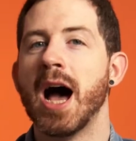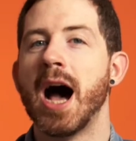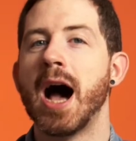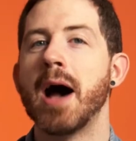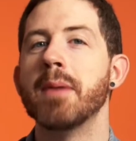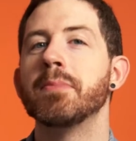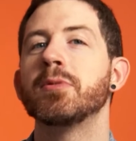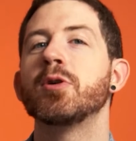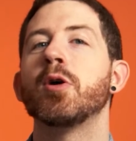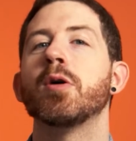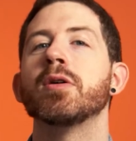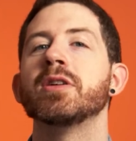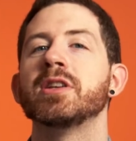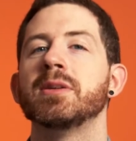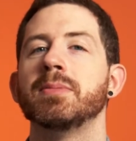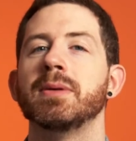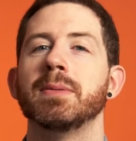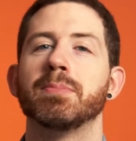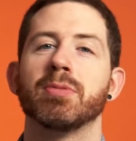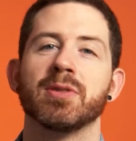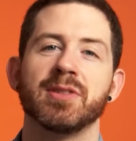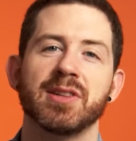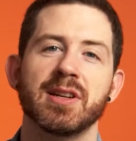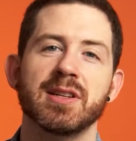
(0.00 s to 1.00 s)
I'm going to be
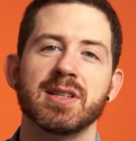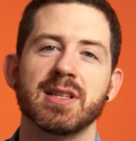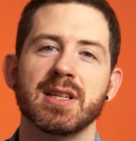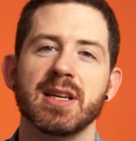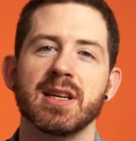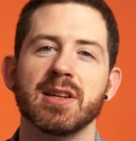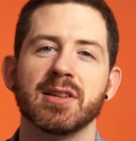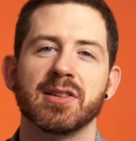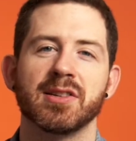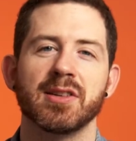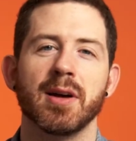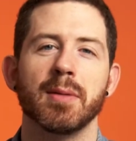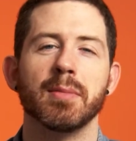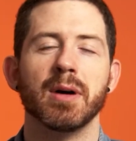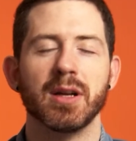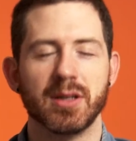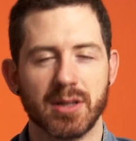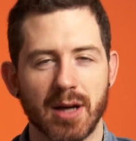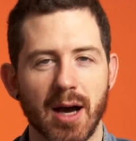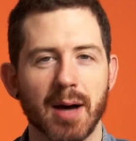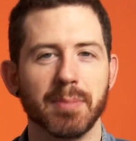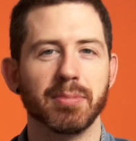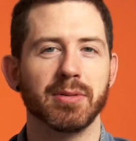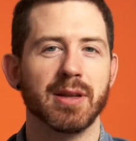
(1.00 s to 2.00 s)
presenting some
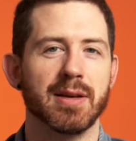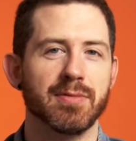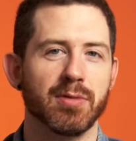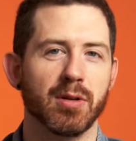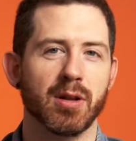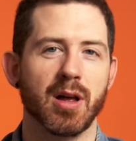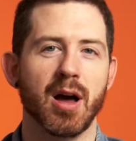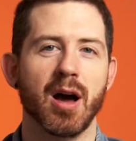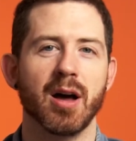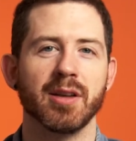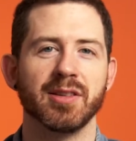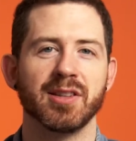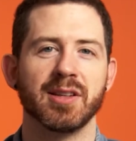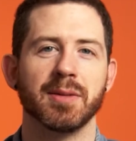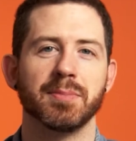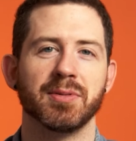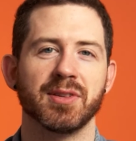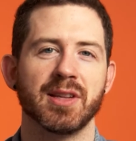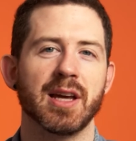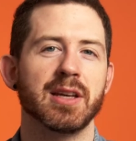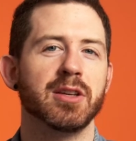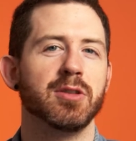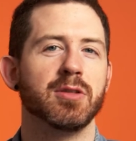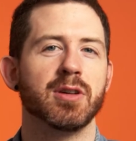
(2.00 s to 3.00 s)
top-level concepts
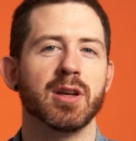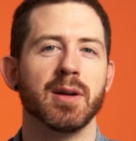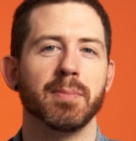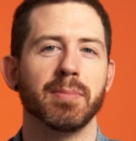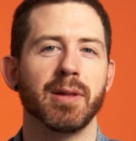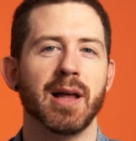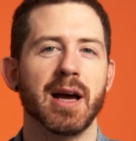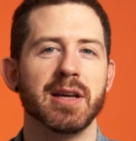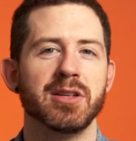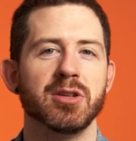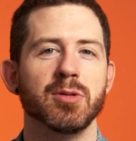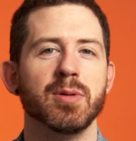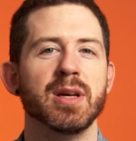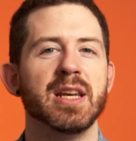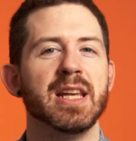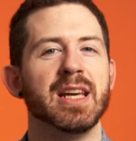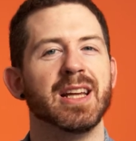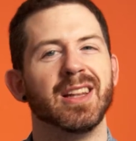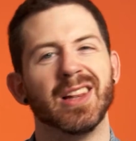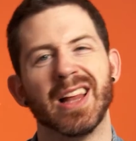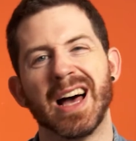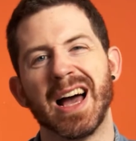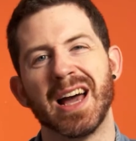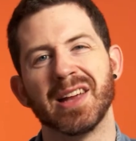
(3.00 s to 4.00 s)
that you can apply to any
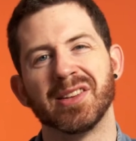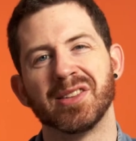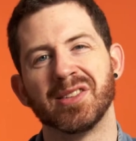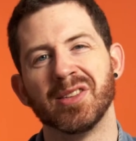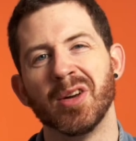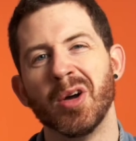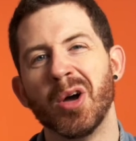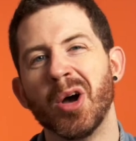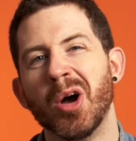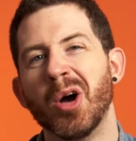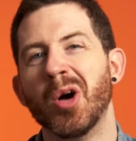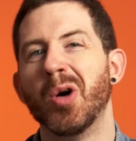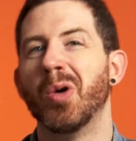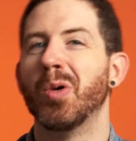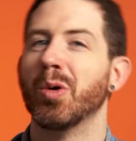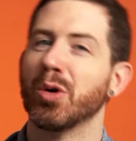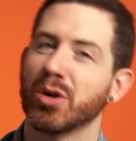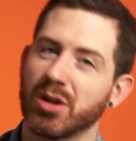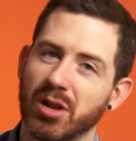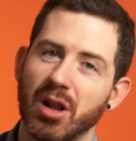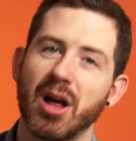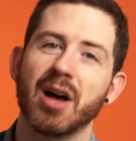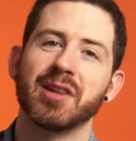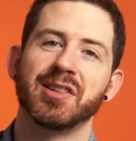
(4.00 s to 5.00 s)
glass
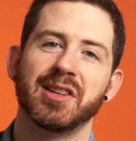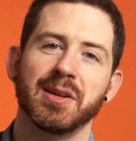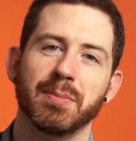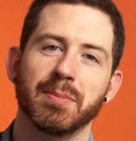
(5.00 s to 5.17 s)
or glossy